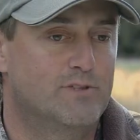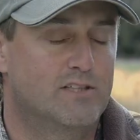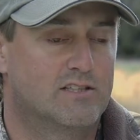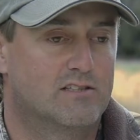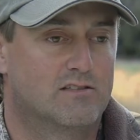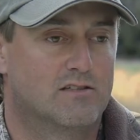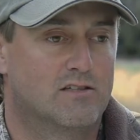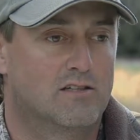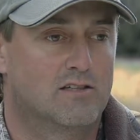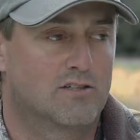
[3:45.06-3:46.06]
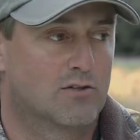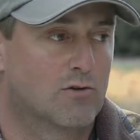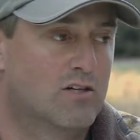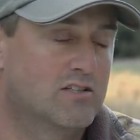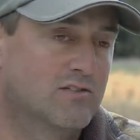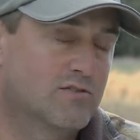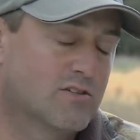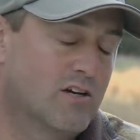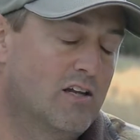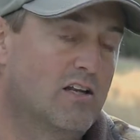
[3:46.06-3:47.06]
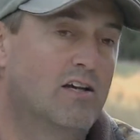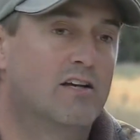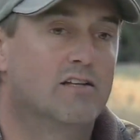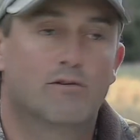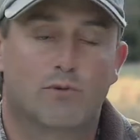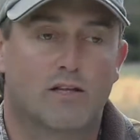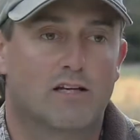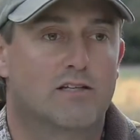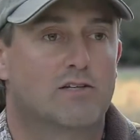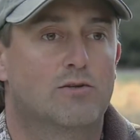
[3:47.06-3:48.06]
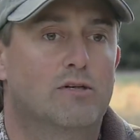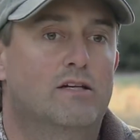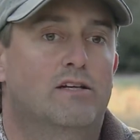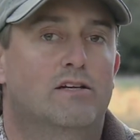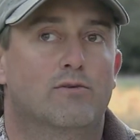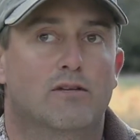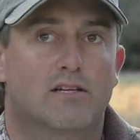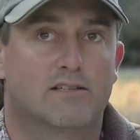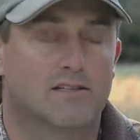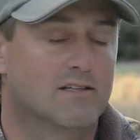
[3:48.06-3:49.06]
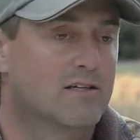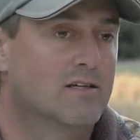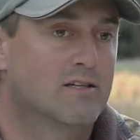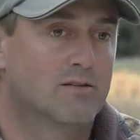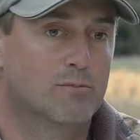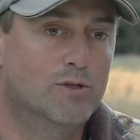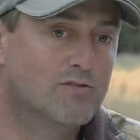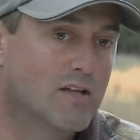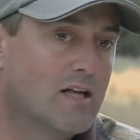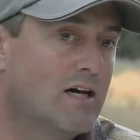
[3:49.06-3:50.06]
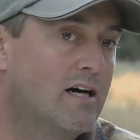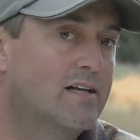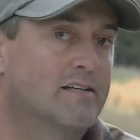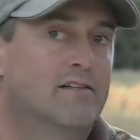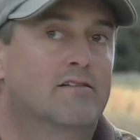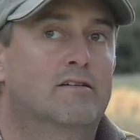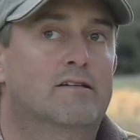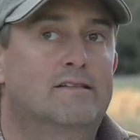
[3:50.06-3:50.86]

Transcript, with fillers: It's aggressive style of hunting that we like to do out here. We like to move a lot and